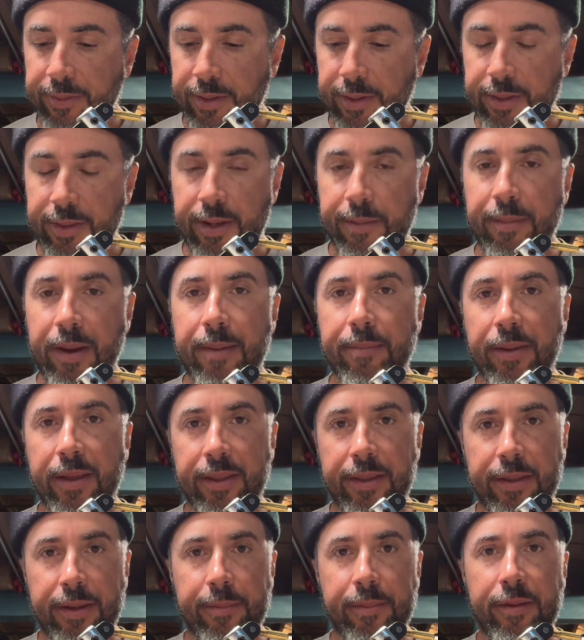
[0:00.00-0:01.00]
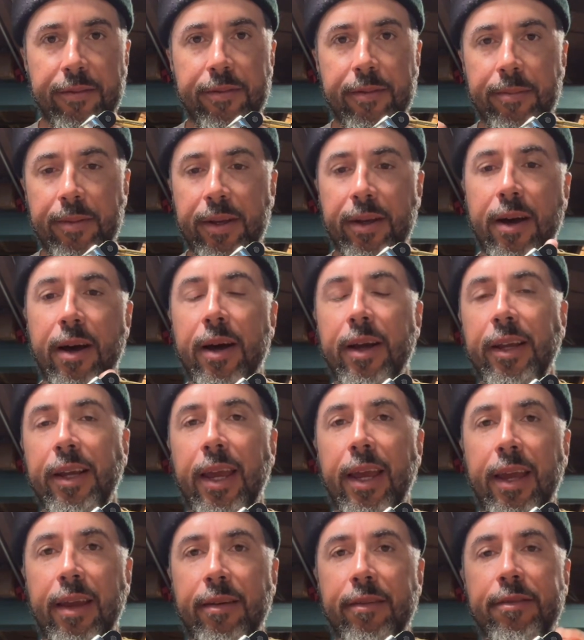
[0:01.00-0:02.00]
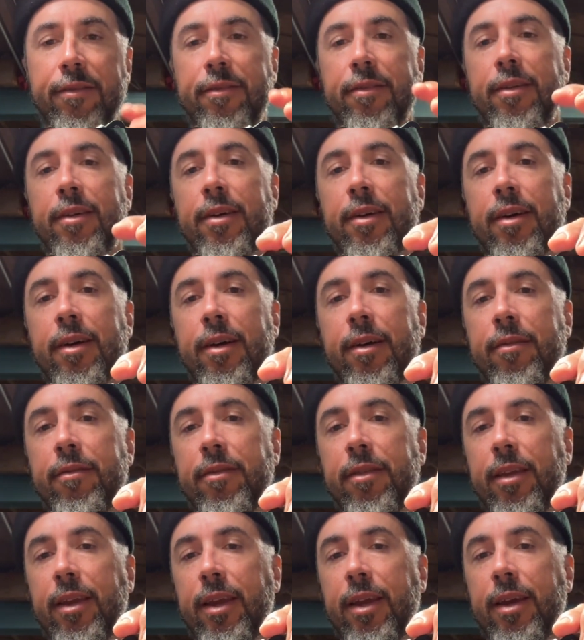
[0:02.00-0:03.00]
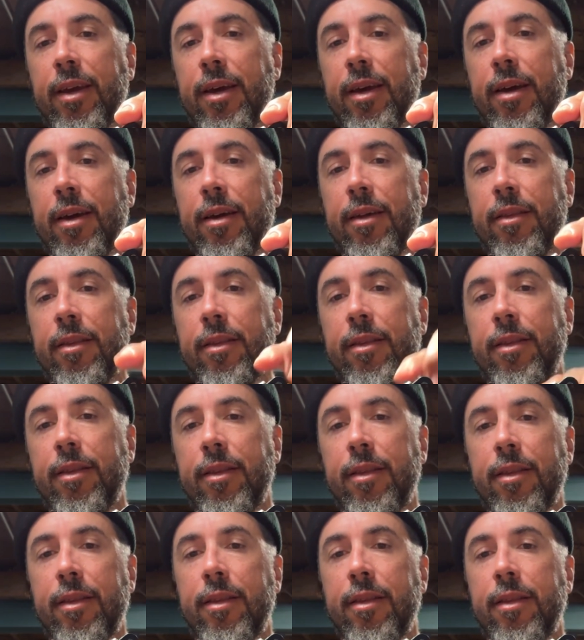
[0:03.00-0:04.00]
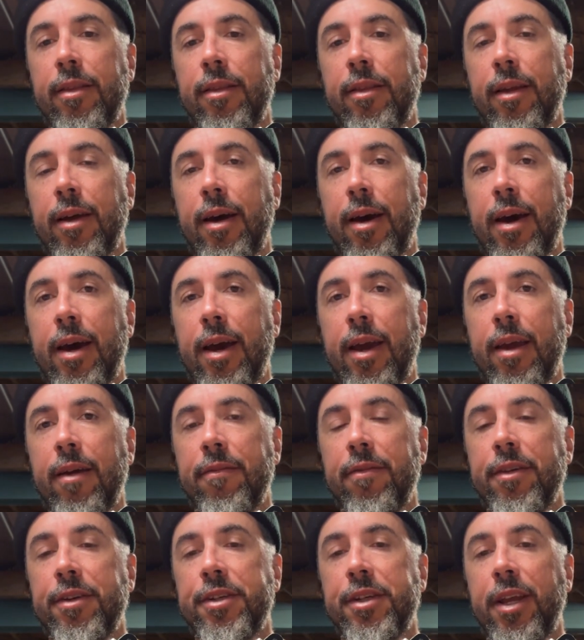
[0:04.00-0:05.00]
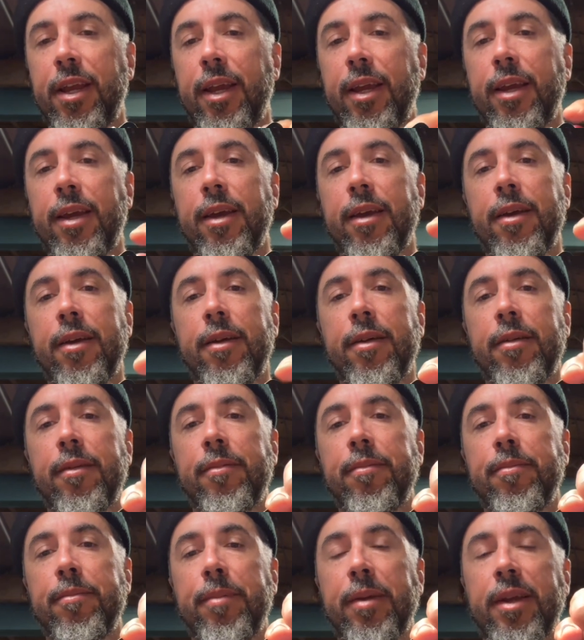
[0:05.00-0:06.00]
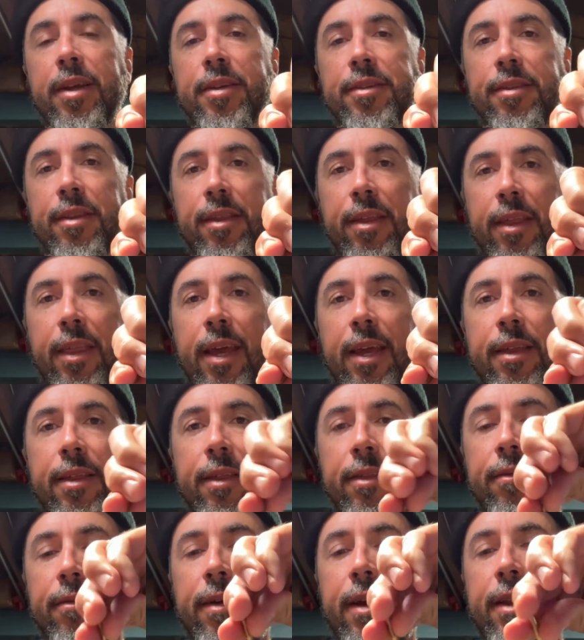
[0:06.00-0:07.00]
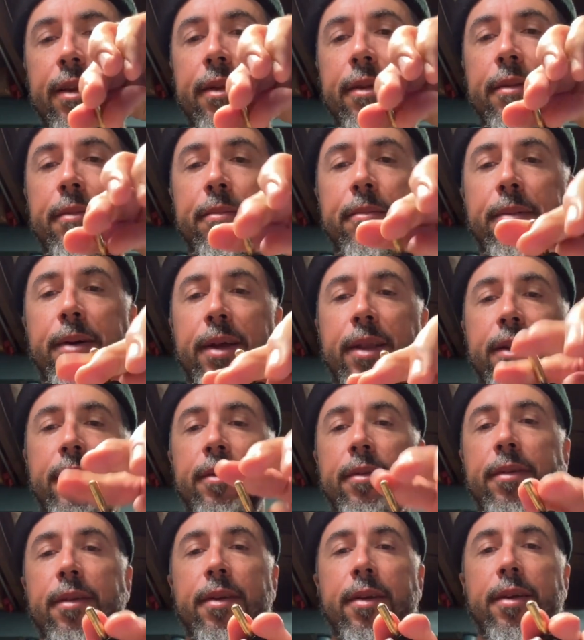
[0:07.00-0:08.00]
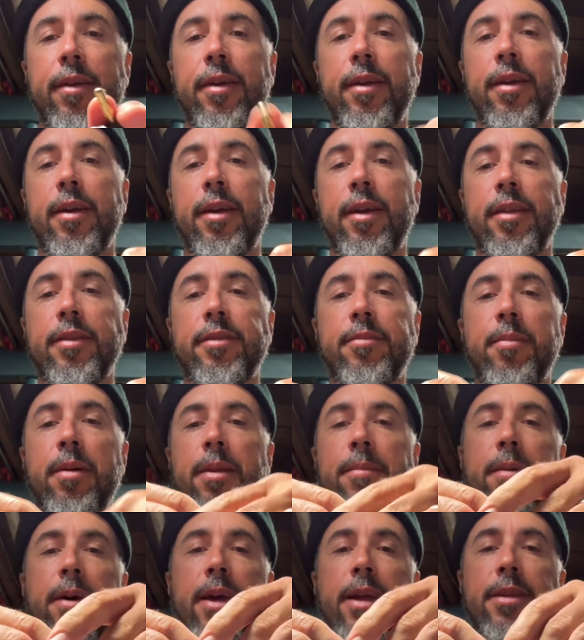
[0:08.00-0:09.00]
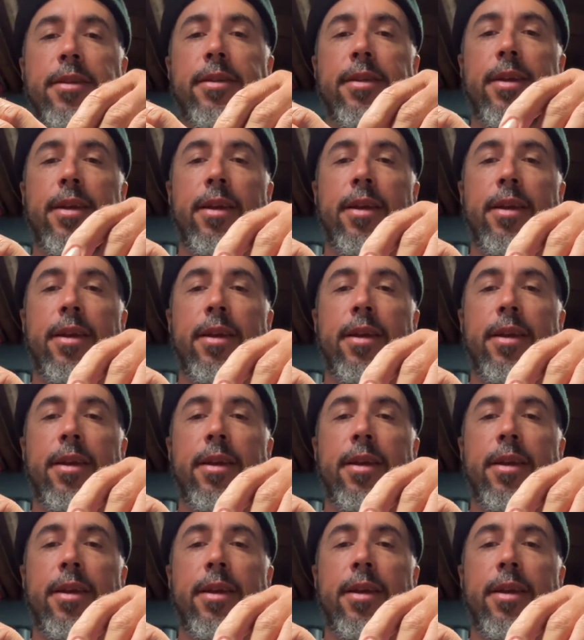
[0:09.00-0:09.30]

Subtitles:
There might be a little bit from the concave of the eye of the shank because of the length of the rattle, but it's minimized.